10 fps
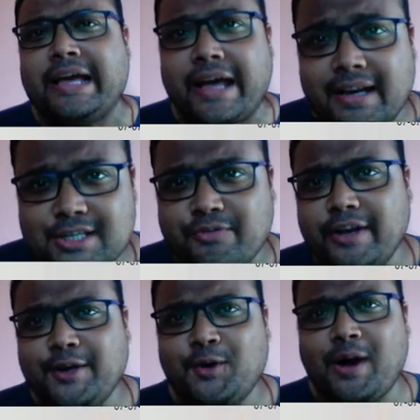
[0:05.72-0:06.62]
In this
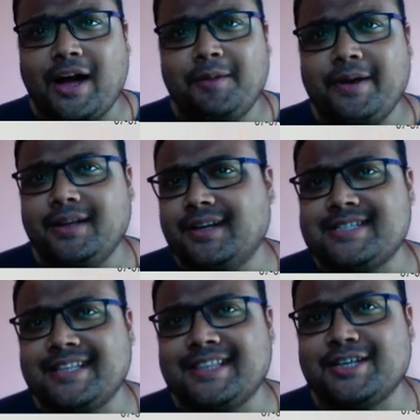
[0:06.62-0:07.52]
video, I'll be
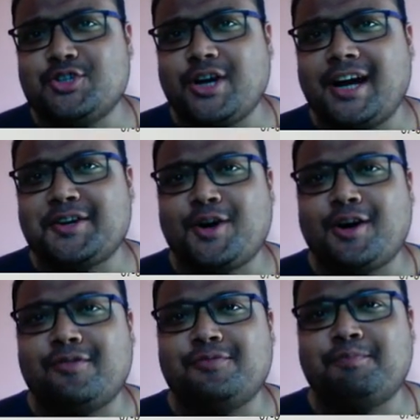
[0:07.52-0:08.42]
analyzing the chart
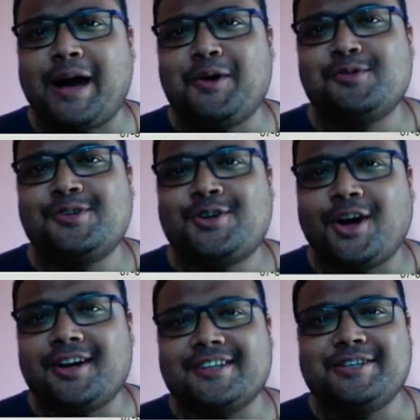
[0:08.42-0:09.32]
of pound
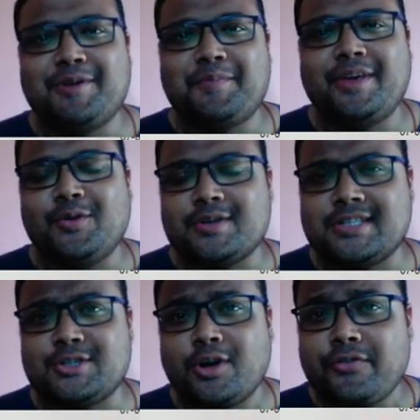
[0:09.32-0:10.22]
dollar
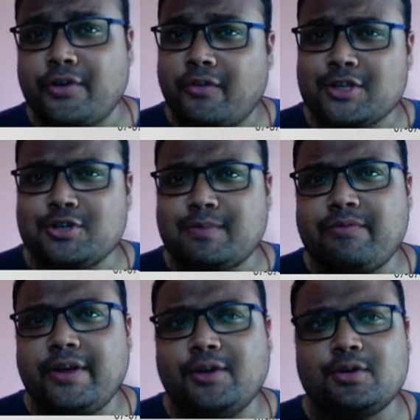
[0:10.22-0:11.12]
GBPUSD. So if you're watching my
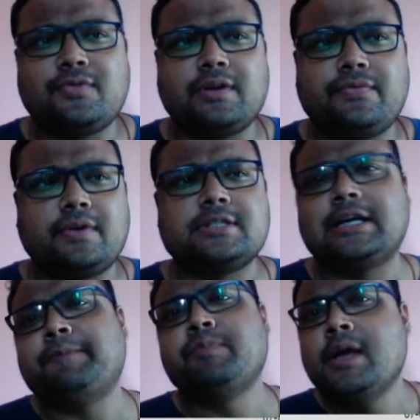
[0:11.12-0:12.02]
videos for the first
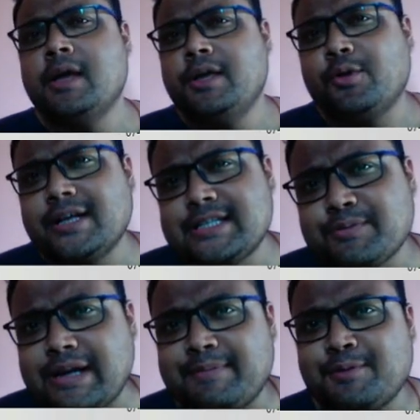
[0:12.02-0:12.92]
time, you can
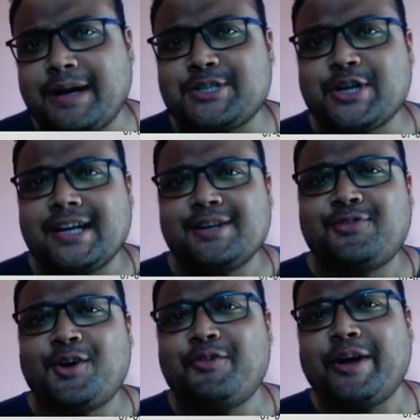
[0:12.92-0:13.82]
subscribe to my channel
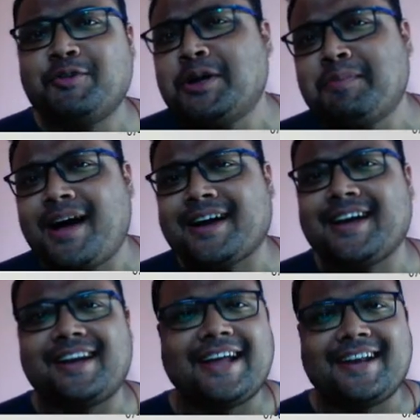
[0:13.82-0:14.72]
for regular
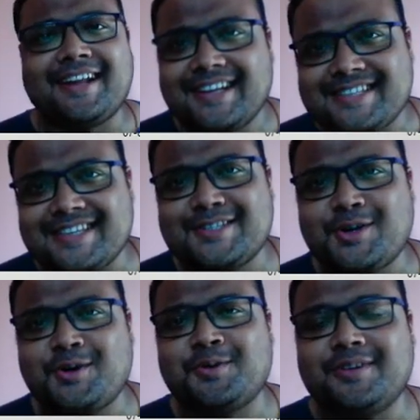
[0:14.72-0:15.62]
market analysis.
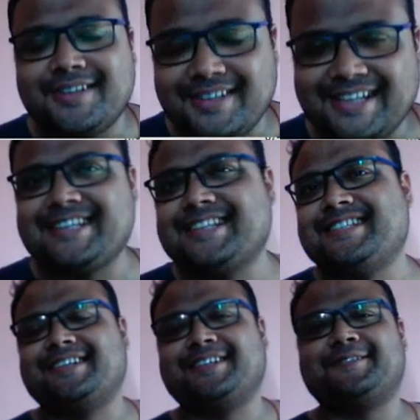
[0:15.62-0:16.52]
So let's get
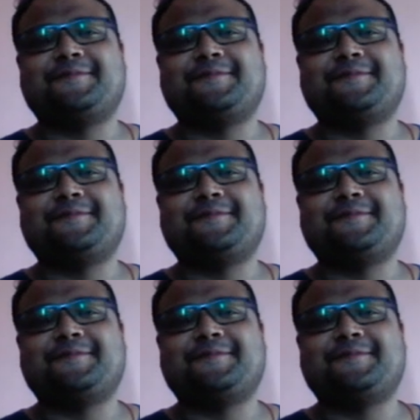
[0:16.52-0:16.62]
started.